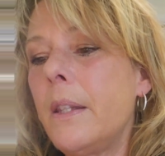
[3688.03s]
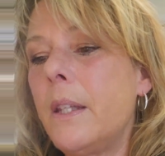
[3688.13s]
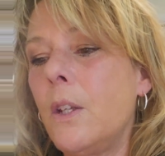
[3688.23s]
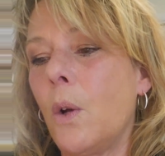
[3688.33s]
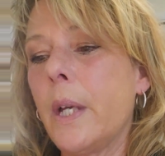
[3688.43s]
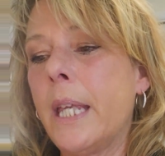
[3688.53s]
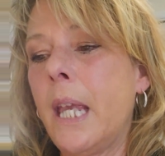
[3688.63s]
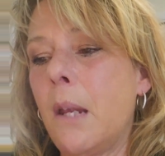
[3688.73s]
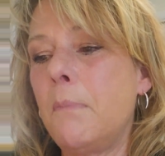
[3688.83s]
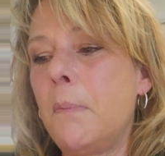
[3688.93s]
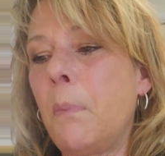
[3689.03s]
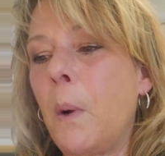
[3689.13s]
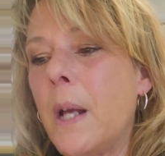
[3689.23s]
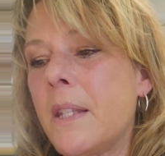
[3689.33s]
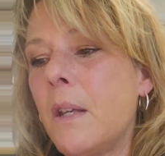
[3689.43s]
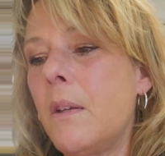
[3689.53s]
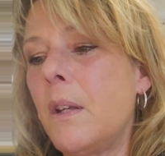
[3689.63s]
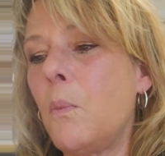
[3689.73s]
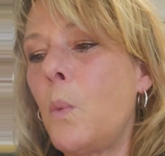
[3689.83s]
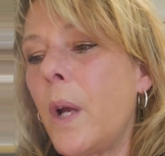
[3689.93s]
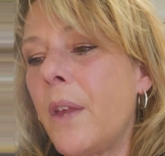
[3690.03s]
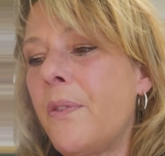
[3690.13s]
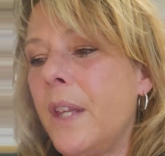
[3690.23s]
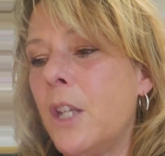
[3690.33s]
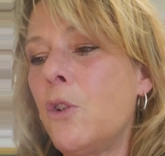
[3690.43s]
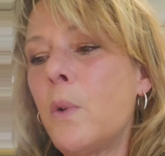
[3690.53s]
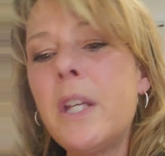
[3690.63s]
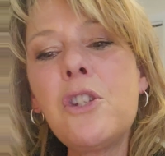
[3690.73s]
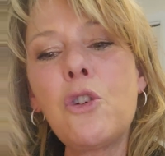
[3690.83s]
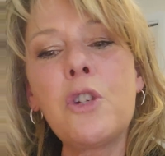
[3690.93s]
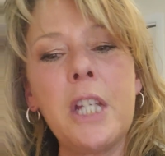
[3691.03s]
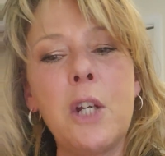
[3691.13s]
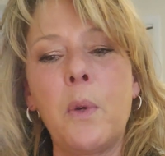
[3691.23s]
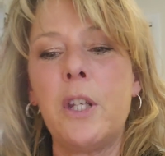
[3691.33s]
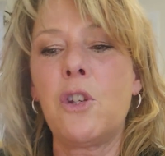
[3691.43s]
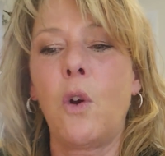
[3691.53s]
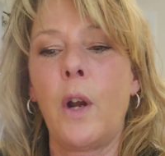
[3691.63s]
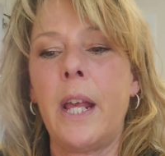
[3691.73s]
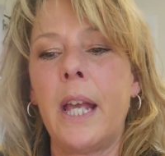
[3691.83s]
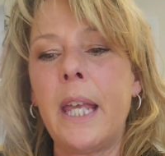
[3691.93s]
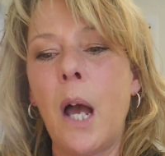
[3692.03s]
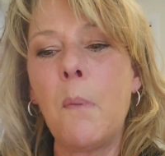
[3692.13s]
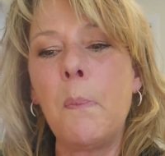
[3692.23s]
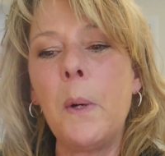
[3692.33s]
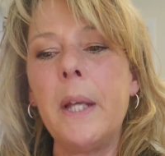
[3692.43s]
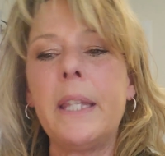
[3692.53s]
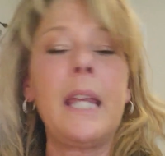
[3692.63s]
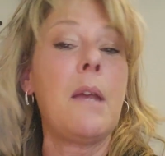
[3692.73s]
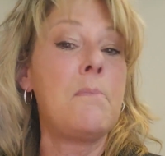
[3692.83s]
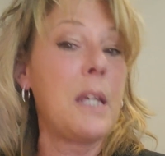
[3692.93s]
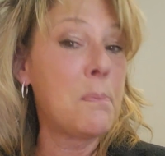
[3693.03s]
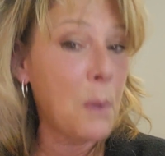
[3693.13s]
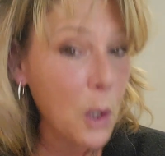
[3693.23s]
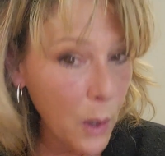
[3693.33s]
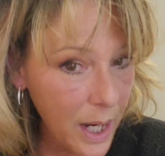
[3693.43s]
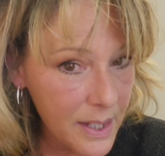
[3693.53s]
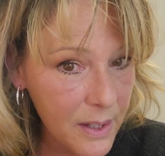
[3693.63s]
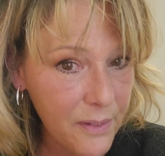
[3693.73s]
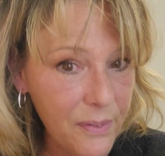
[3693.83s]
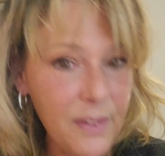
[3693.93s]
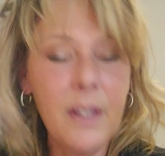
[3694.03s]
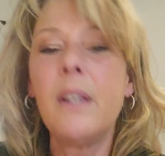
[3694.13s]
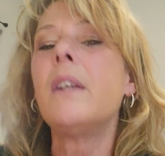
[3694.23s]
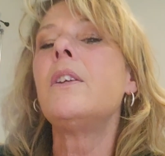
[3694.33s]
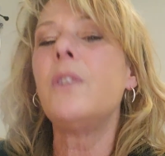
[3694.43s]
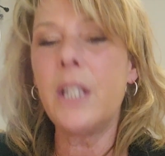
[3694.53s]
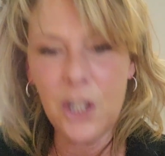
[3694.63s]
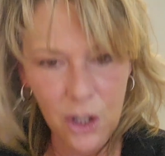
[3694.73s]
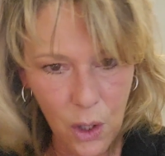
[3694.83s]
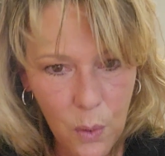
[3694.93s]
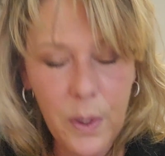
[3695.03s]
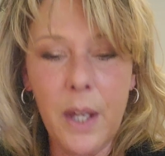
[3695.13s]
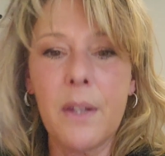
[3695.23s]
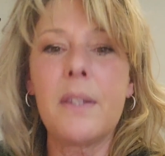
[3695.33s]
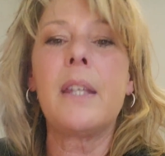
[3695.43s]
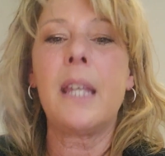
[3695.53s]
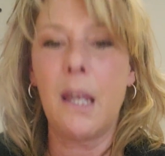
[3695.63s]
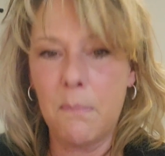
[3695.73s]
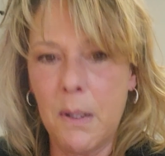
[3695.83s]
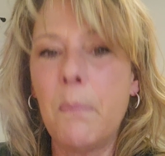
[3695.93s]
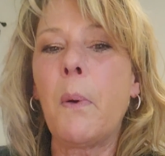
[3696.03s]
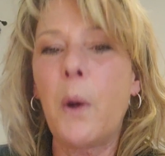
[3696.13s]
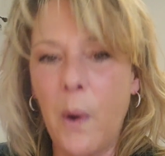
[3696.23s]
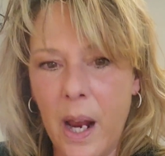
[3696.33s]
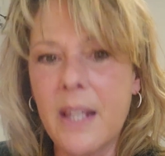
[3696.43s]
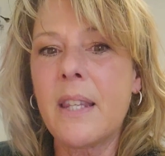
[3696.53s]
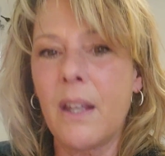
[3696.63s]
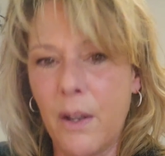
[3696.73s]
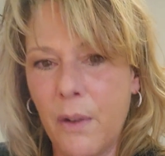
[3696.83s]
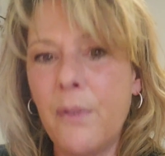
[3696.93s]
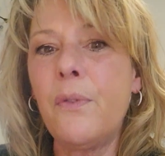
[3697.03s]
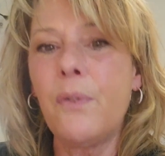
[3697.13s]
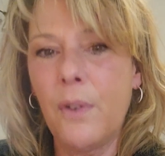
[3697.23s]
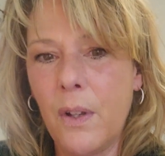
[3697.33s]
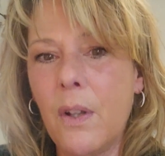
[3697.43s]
It can be present with increased or decreased cardiac output, can be progressive. You need to know this. It can be progressive.